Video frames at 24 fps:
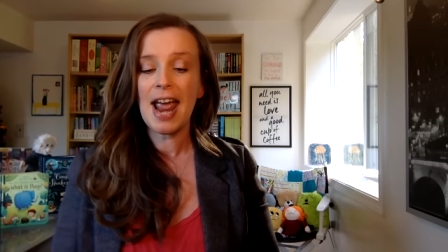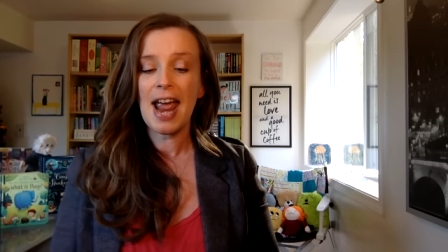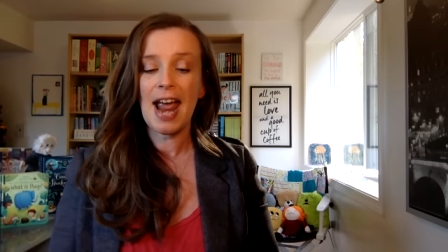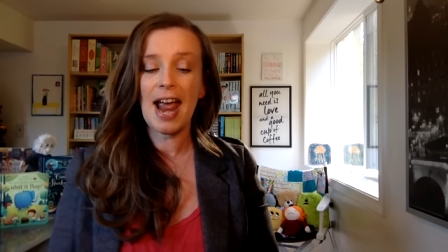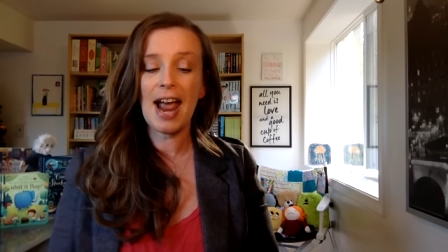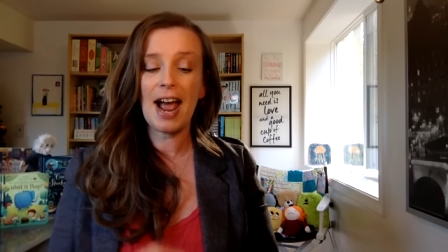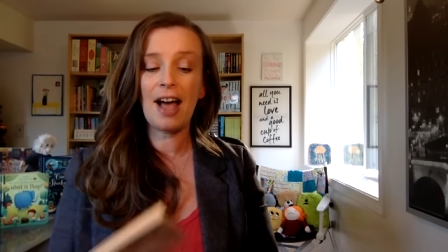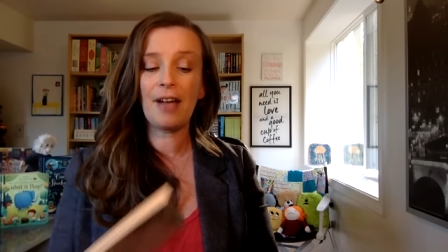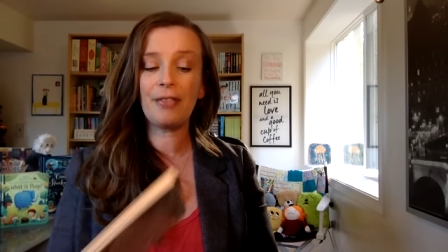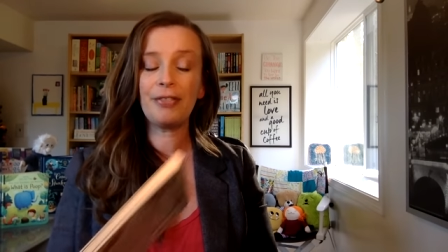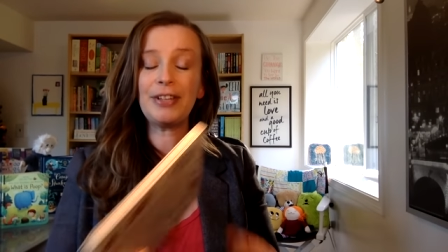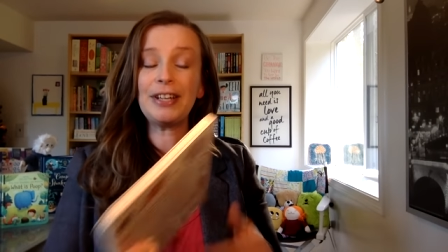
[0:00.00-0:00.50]

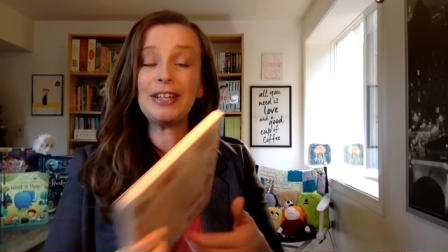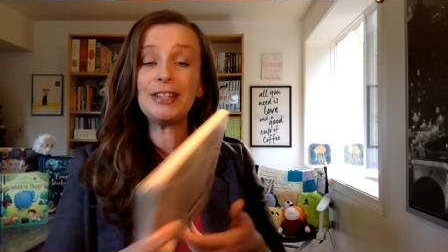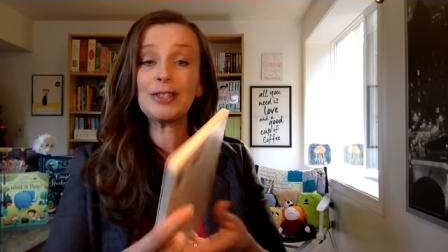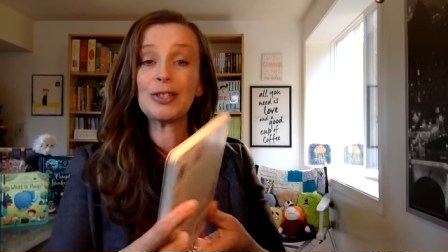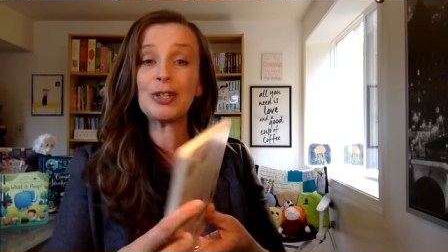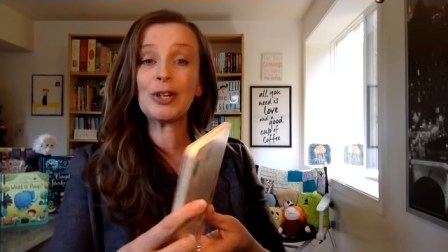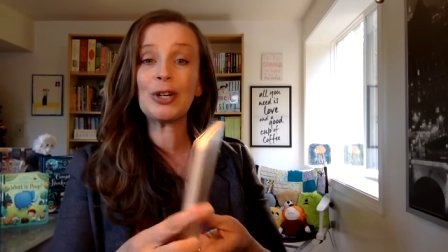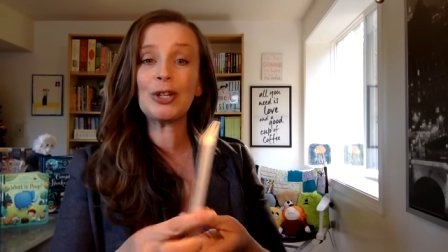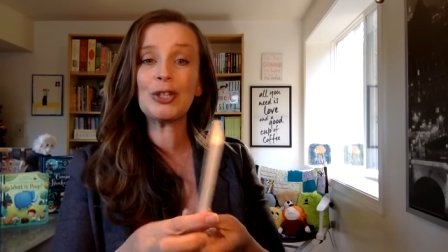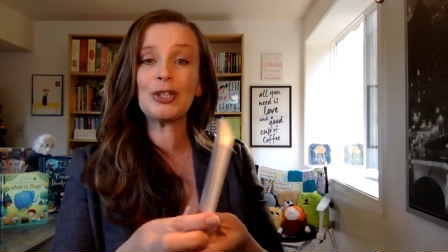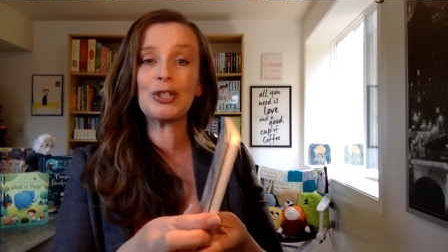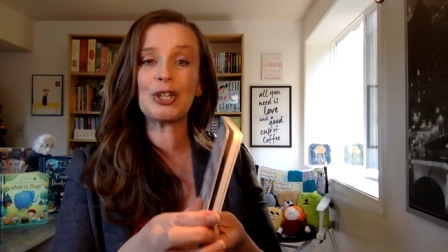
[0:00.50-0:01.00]
And these
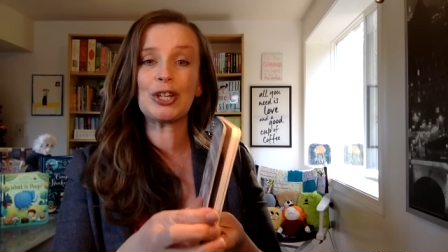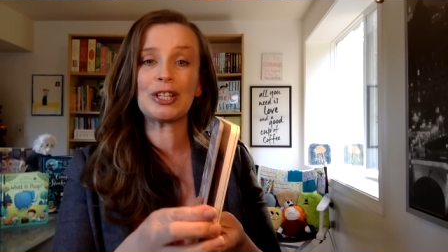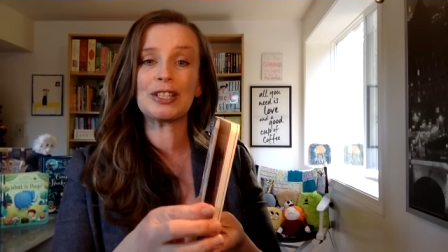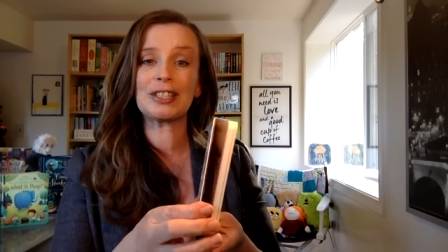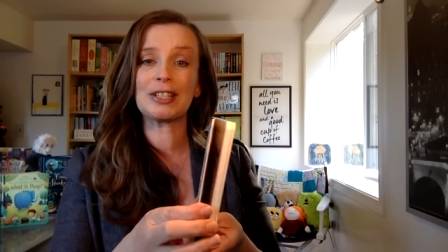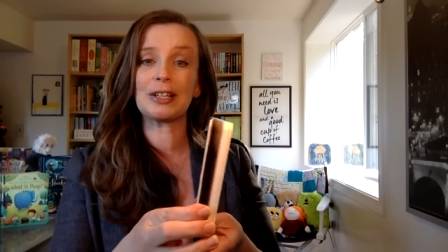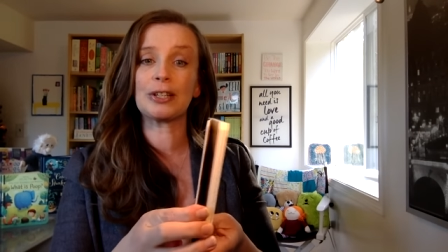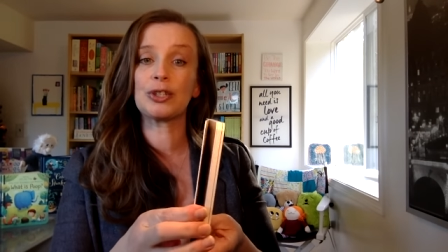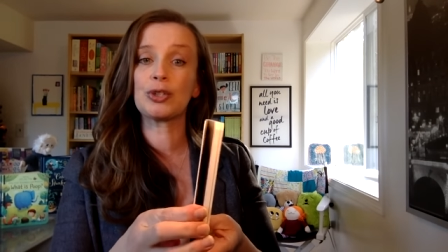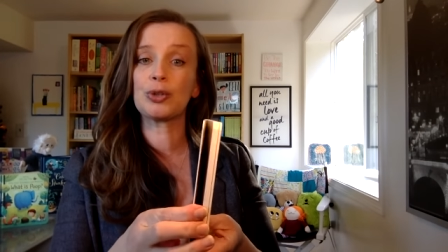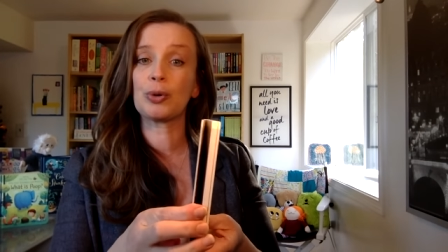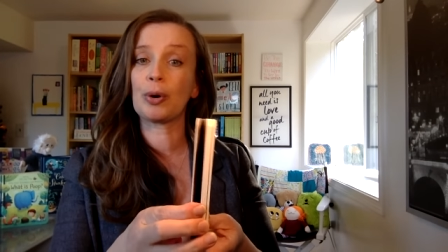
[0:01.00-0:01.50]
are just
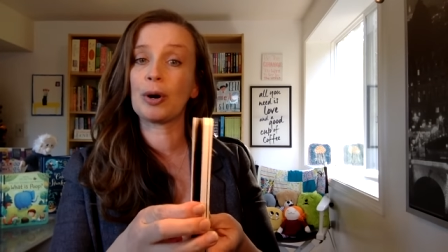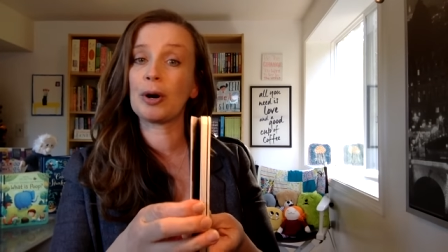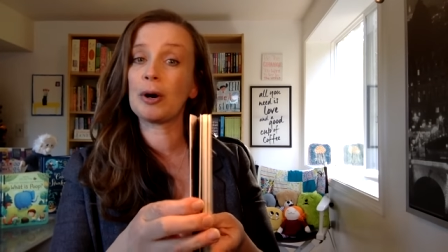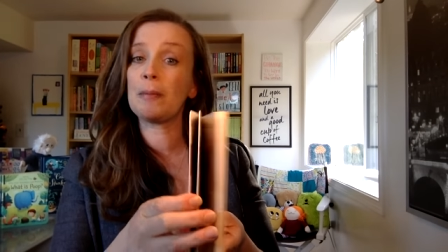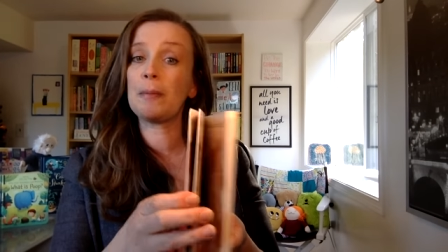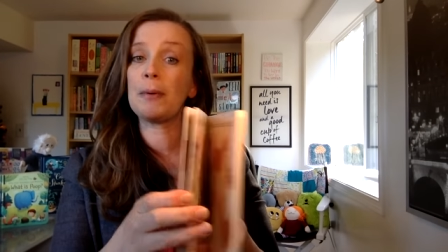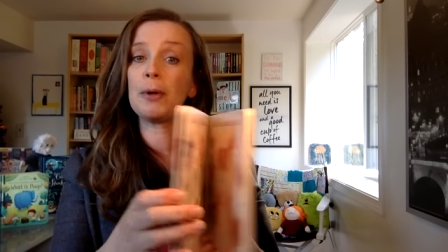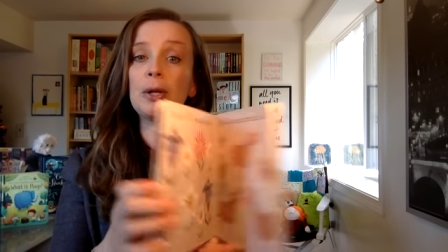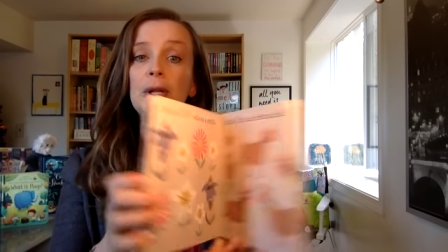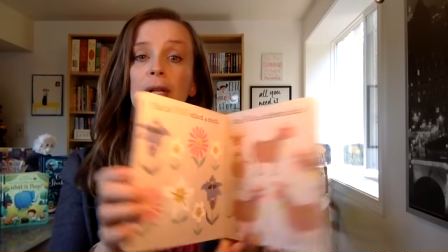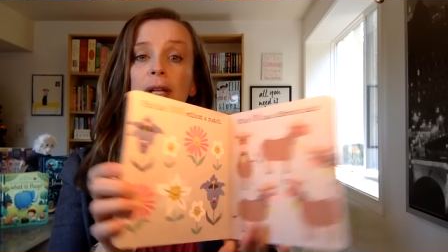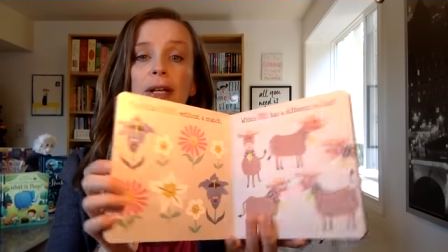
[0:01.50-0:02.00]

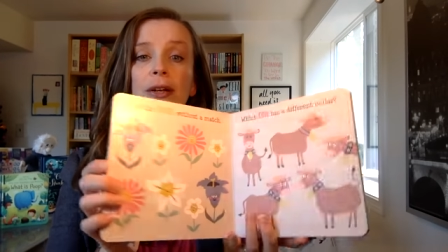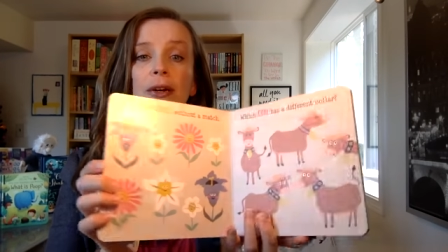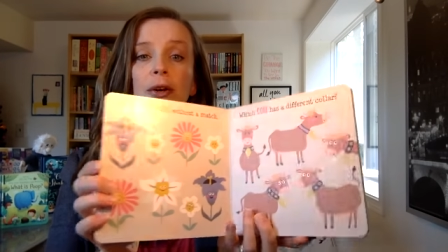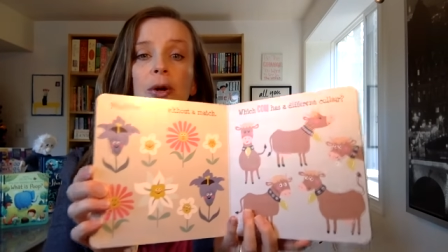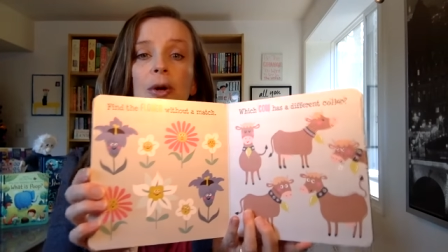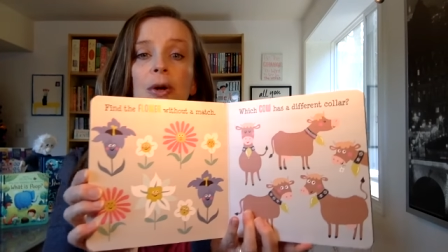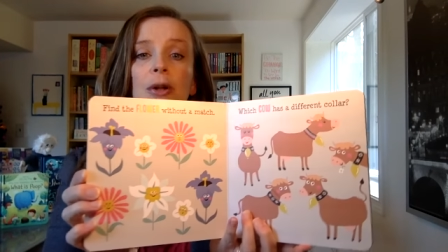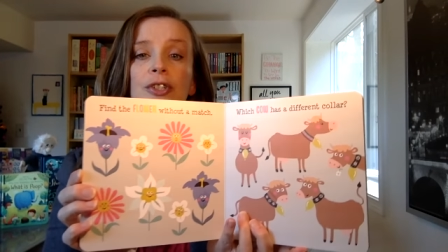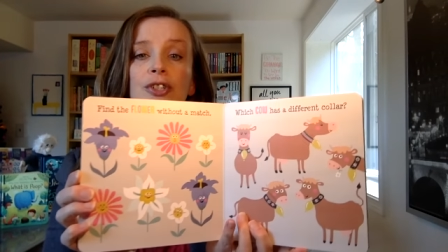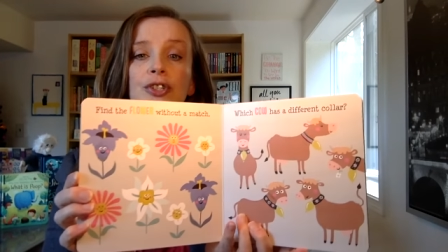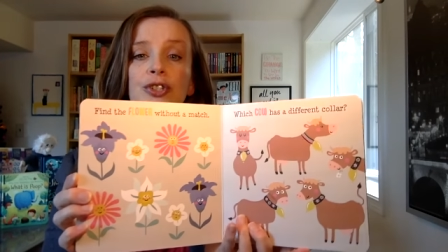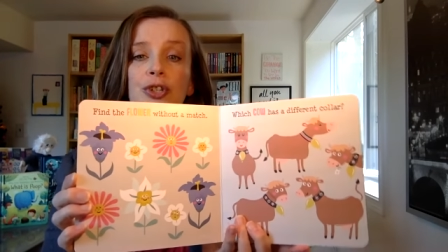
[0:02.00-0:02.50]
adorable
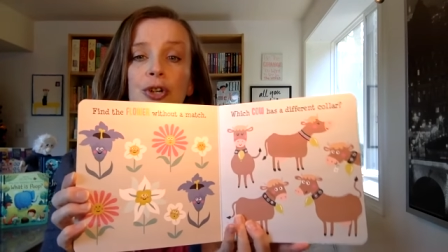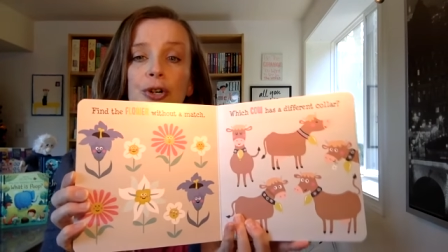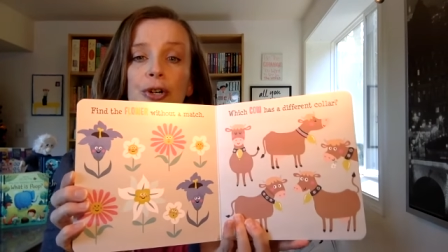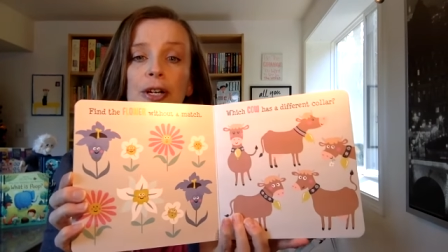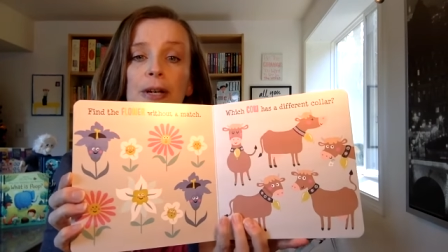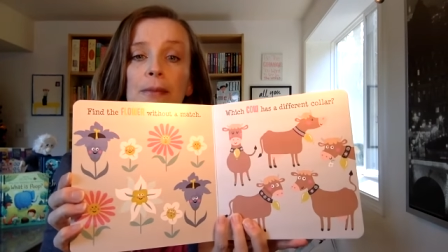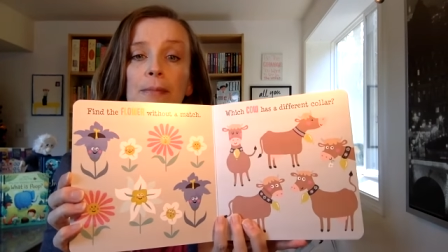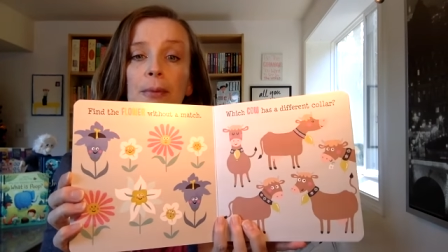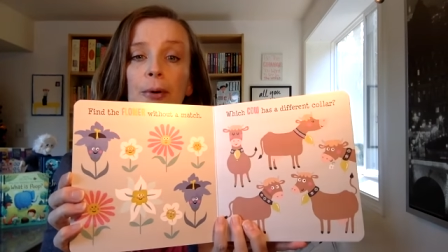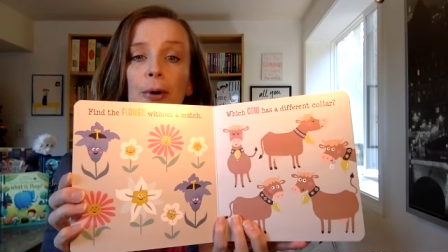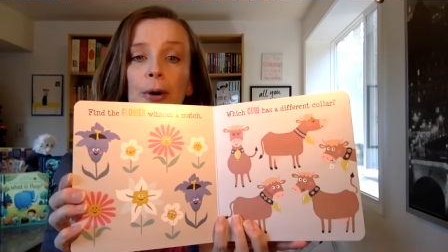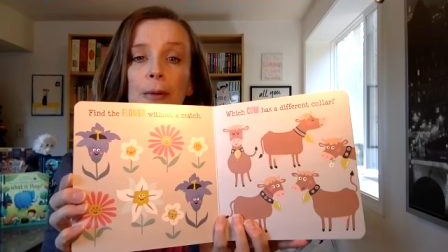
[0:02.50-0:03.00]
little
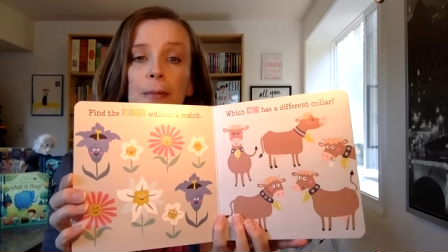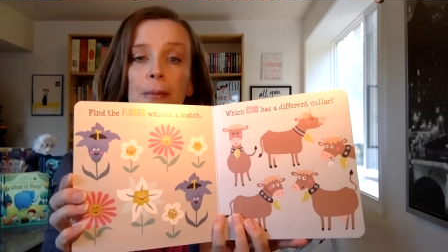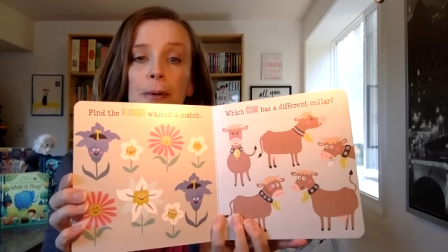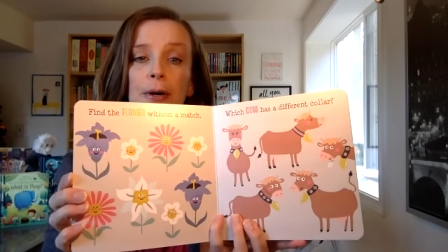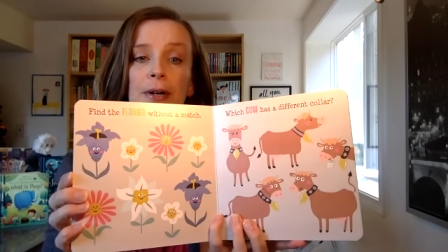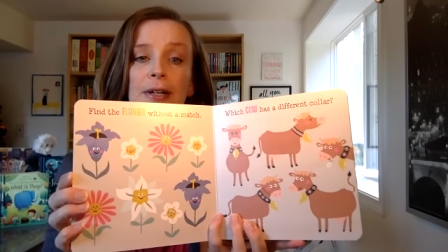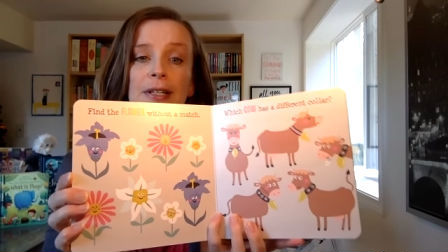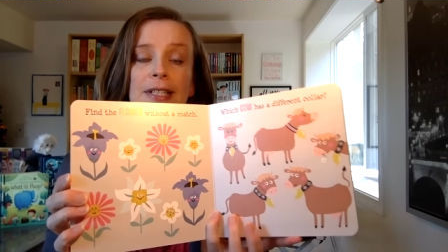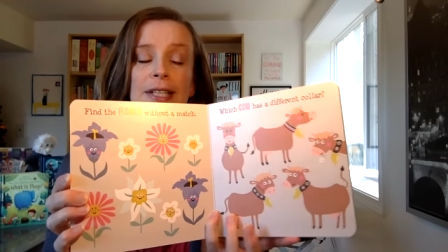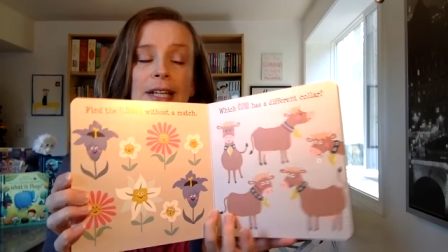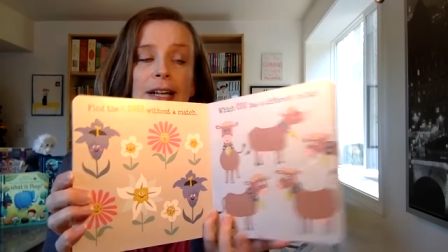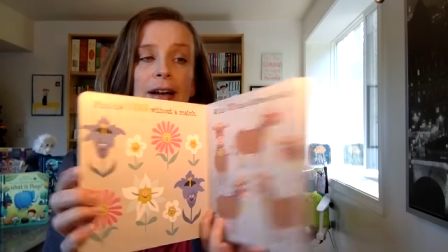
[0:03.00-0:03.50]
sturdy board
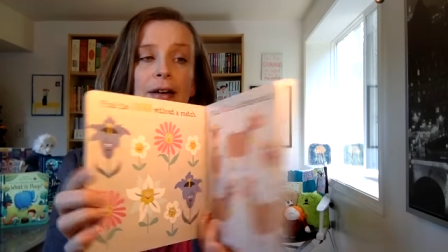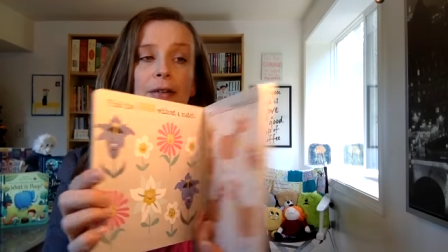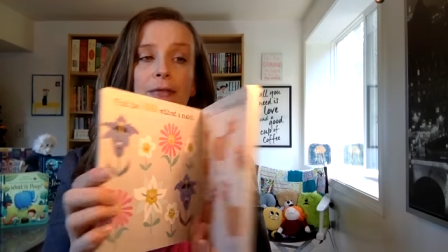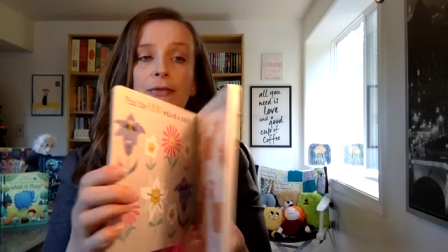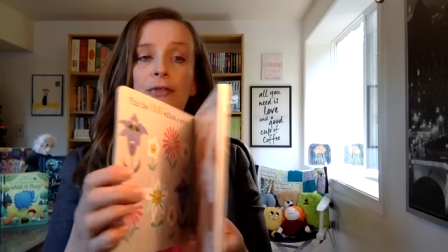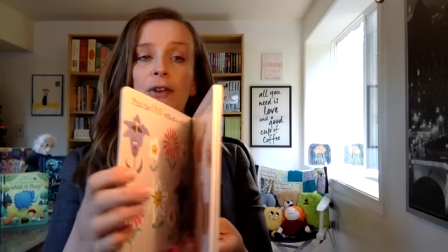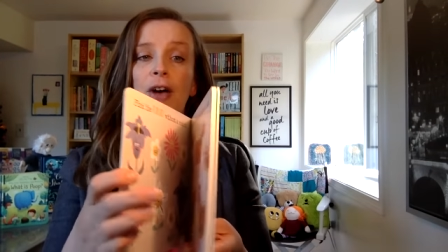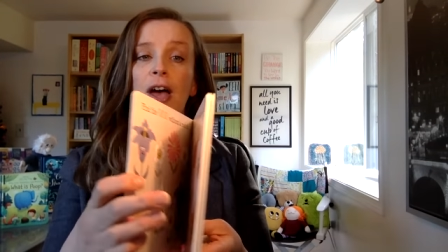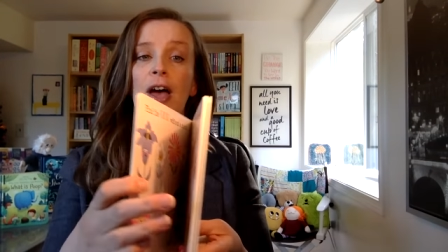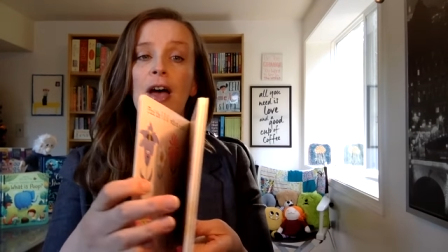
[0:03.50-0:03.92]
books that have